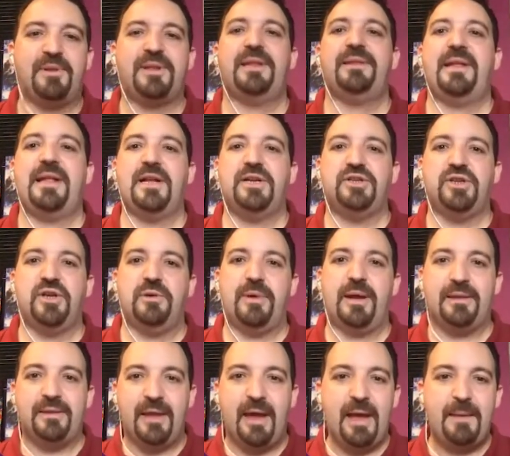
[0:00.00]
the bandwidth
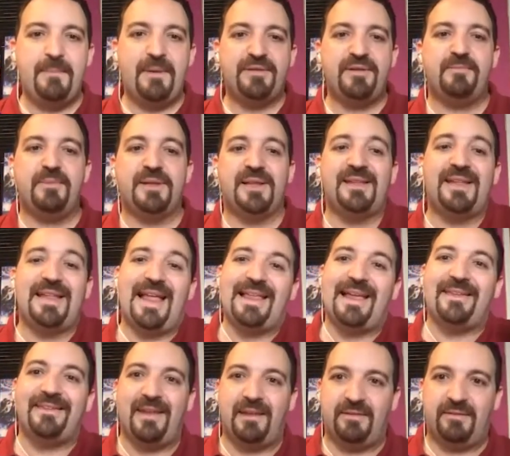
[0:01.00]
is not that
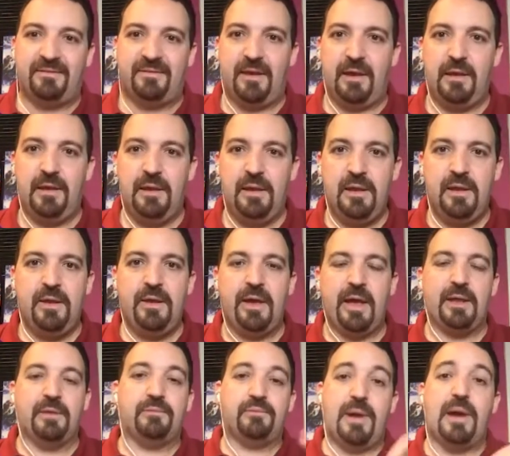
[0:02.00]
important. It's the
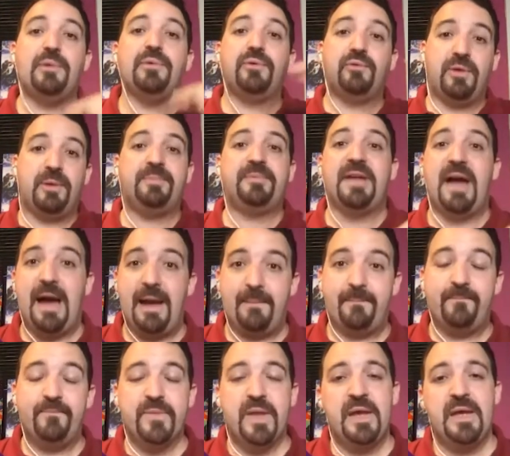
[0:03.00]
latency, the round
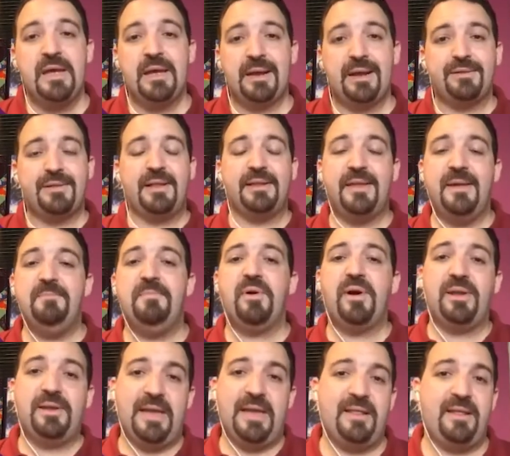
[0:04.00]
trip time, which is
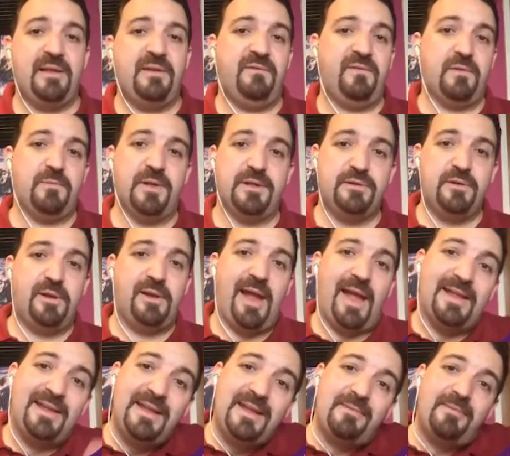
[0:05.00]
the time
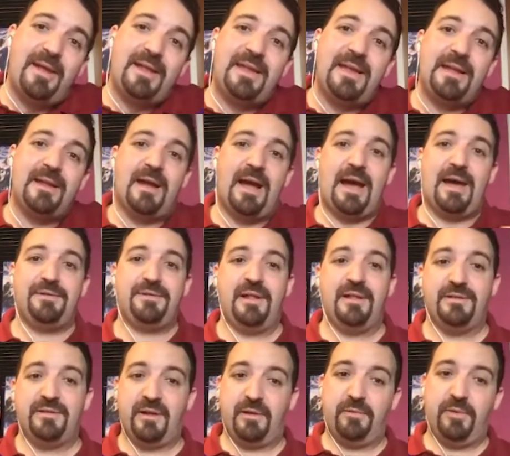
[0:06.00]
that
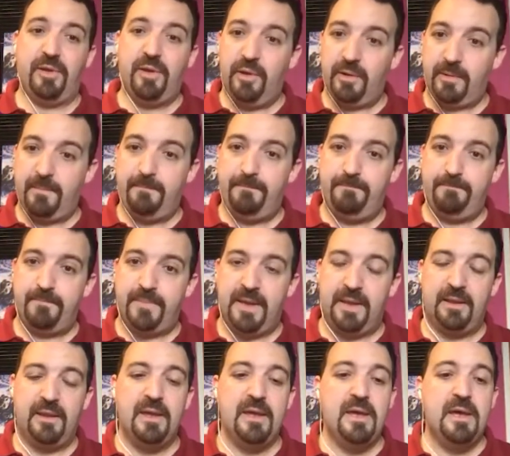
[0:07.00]
information
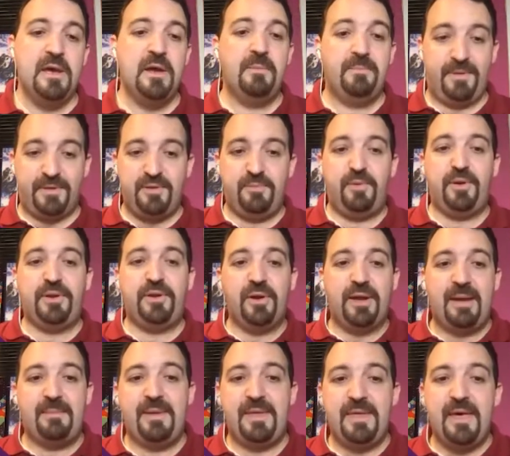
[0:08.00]
takes from going
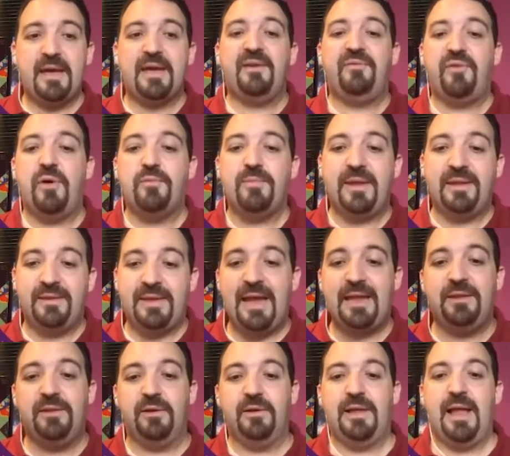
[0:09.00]
back and forth the
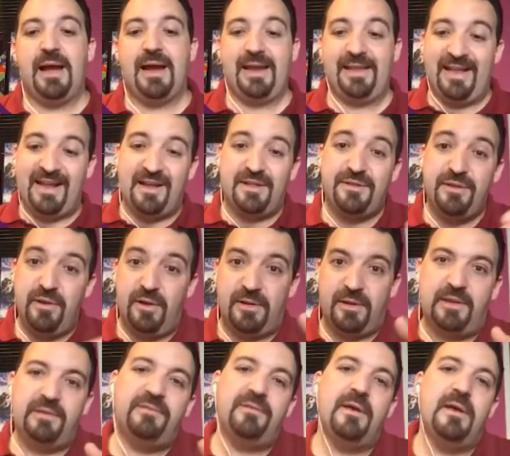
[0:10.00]
server.
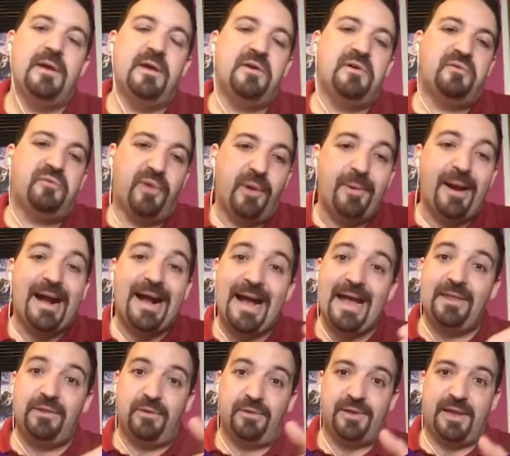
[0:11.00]
So
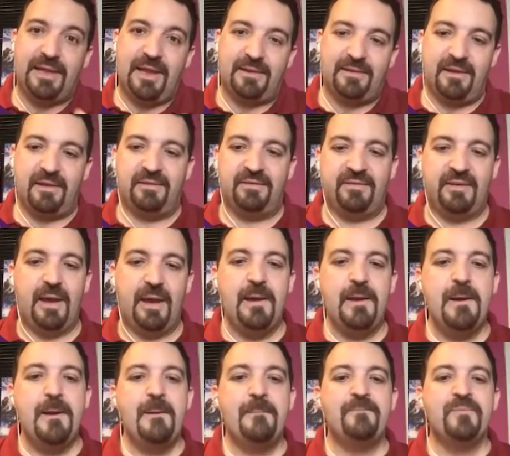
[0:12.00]
the latency
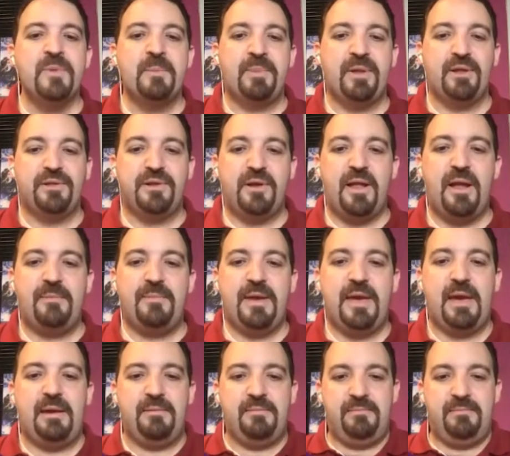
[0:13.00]
is coming down.